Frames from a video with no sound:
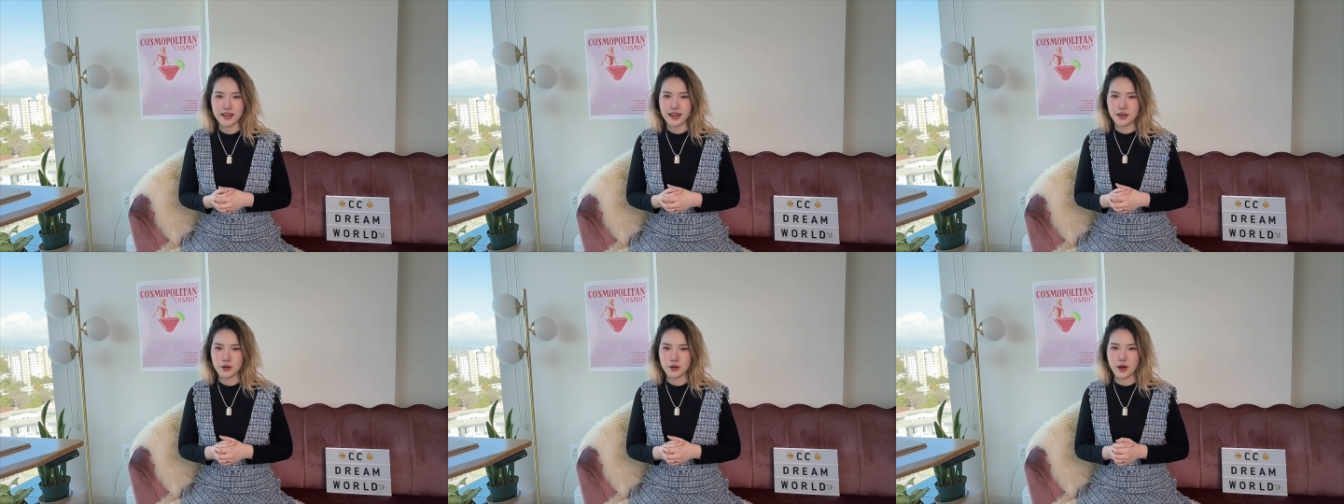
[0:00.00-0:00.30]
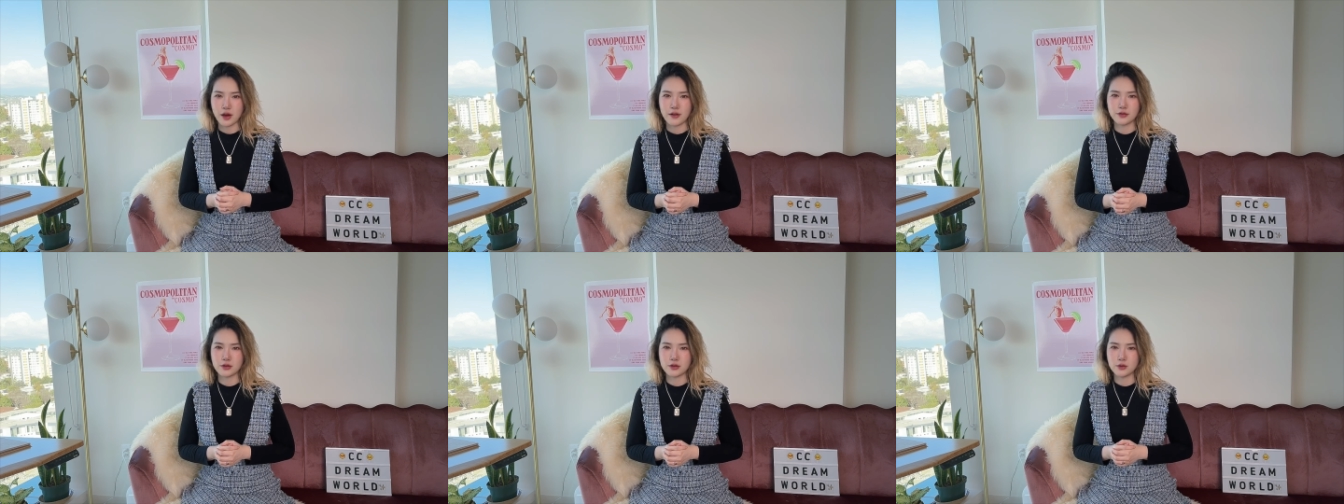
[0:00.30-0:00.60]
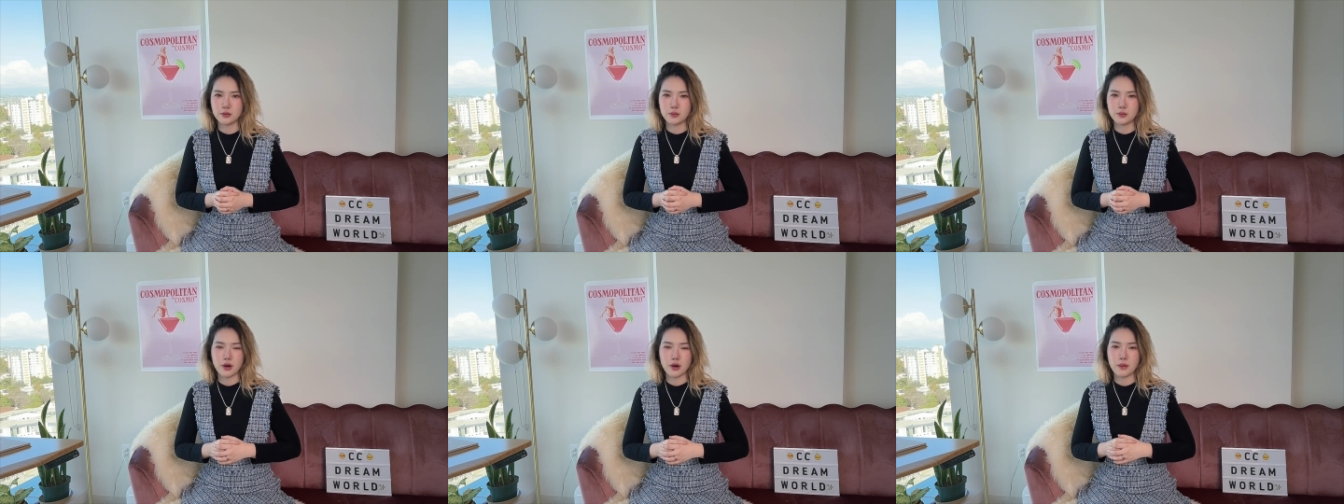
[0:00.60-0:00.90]
You have
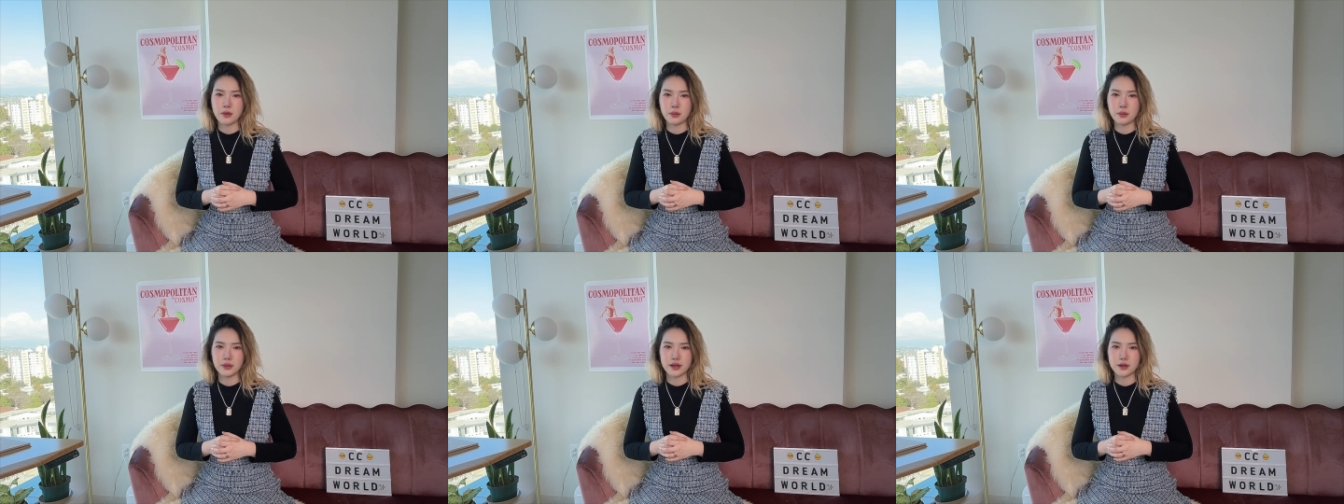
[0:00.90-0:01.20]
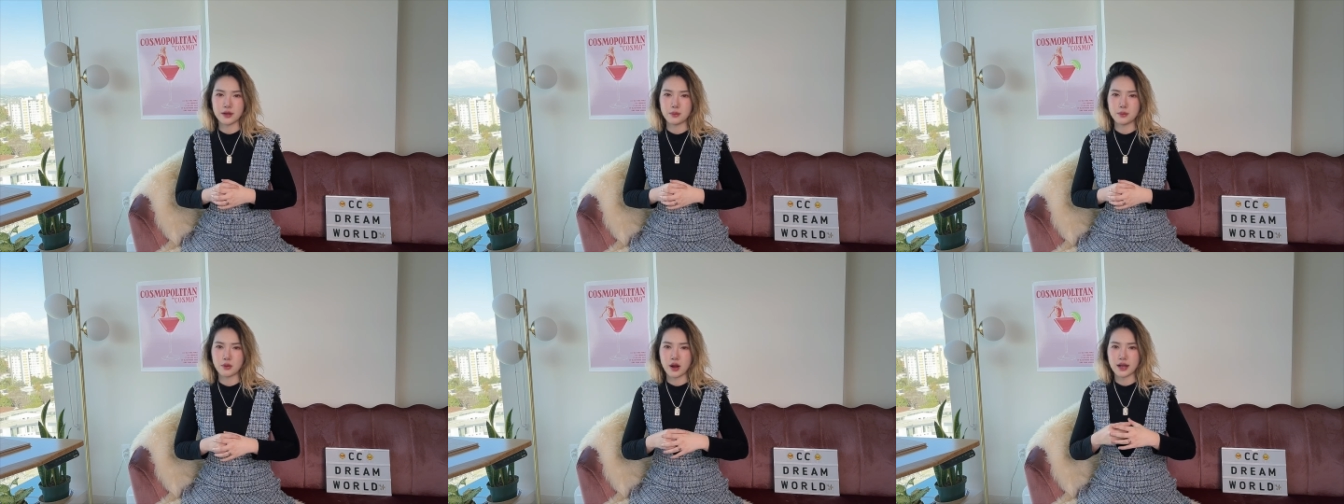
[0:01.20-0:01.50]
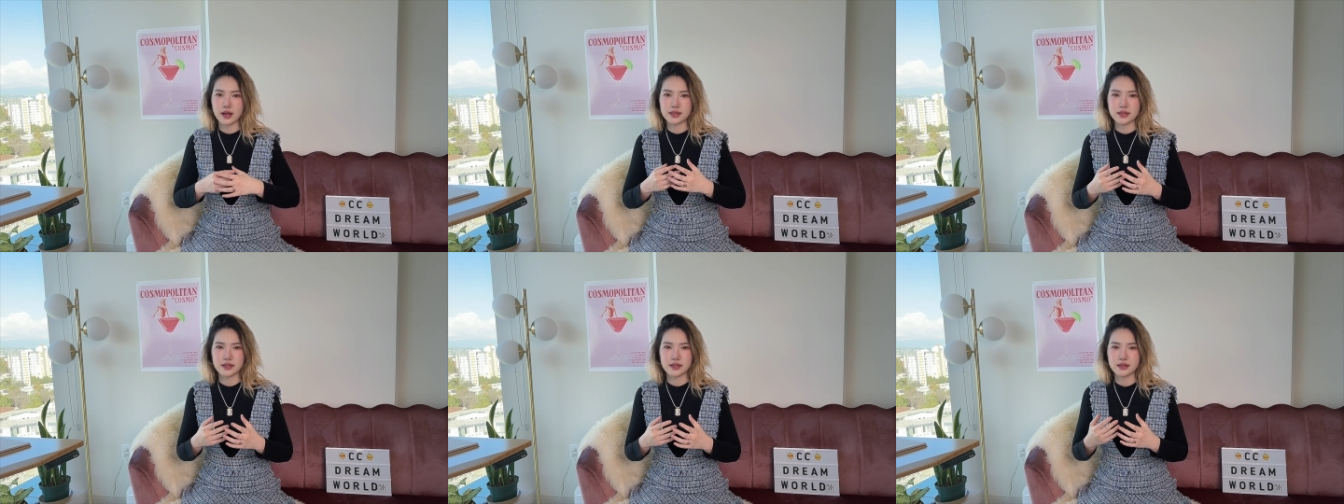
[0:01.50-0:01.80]
to probably
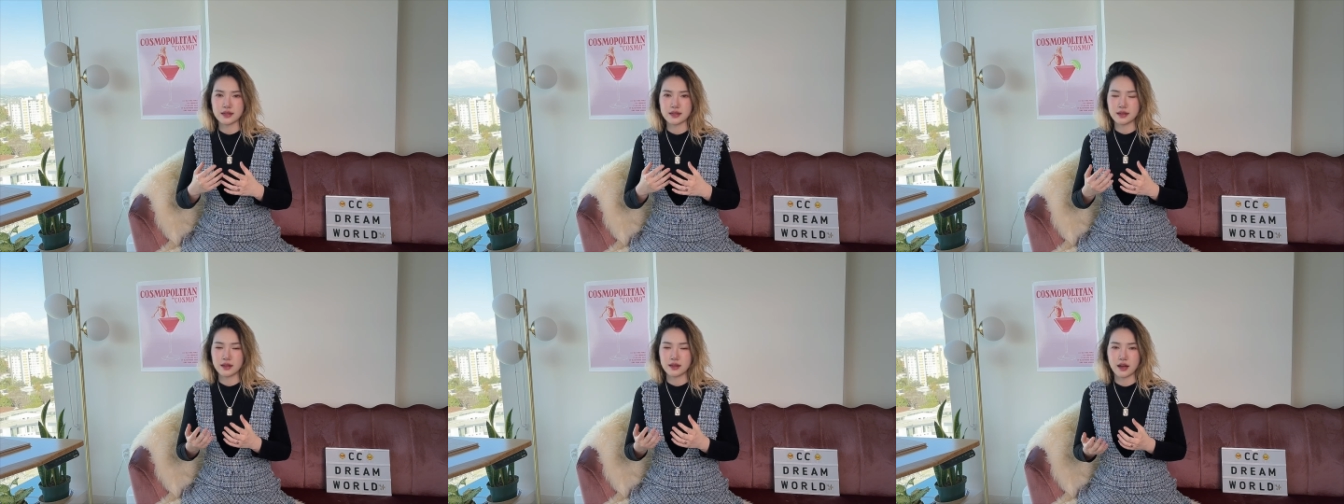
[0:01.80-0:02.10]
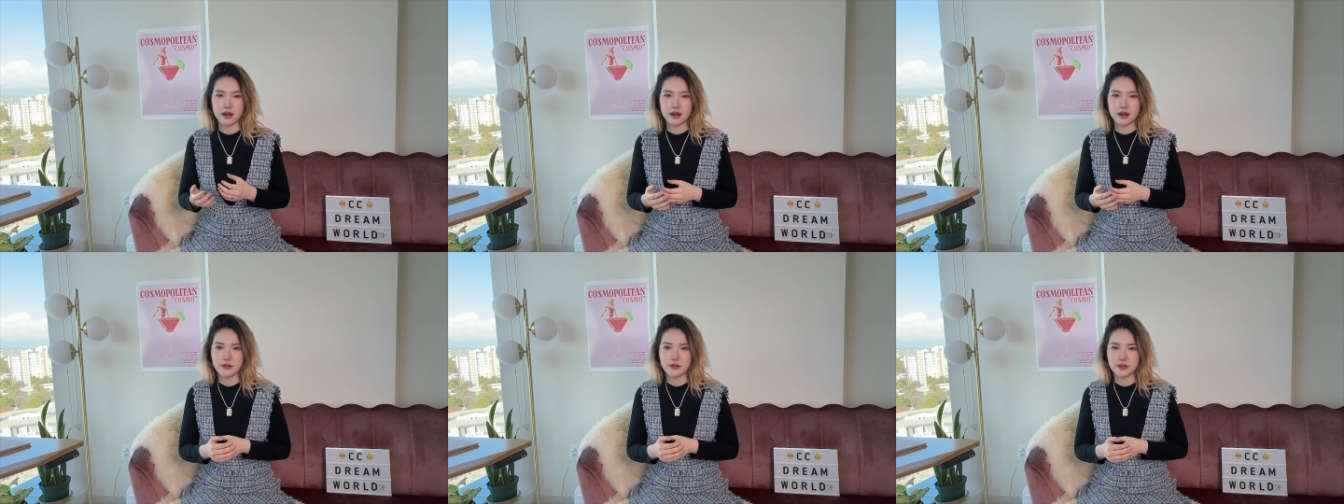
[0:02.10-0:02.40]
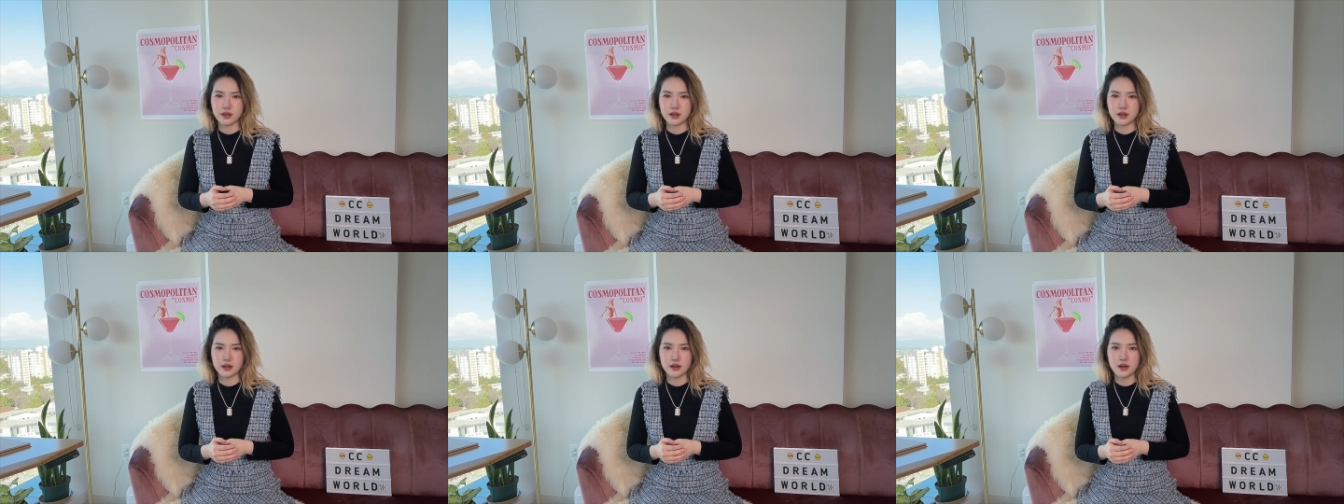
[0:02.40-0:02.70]
process a lot
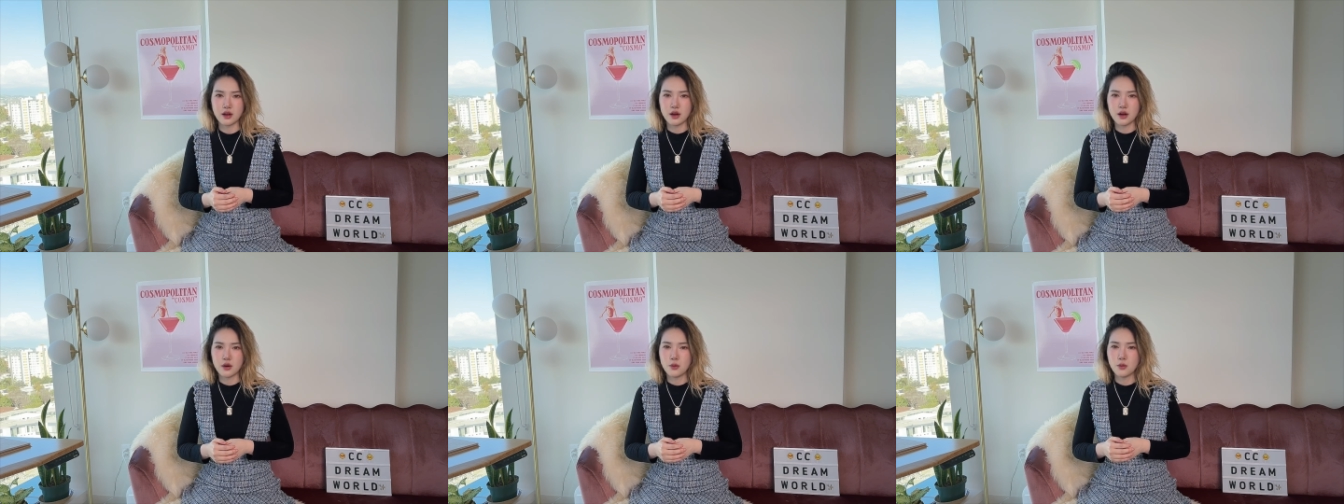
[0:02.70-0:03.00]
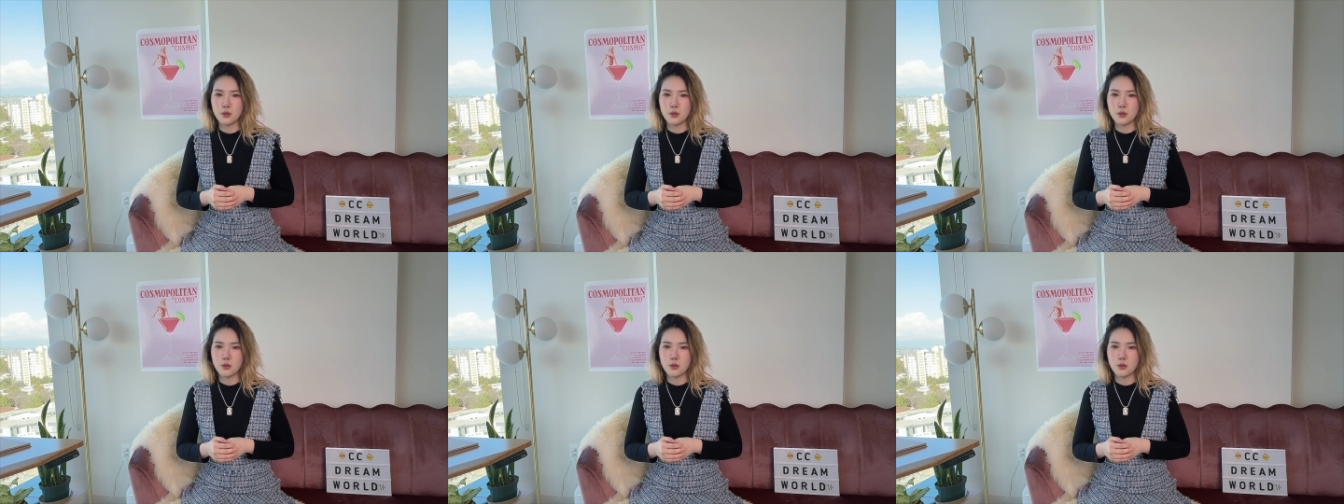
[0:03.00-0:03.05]
of the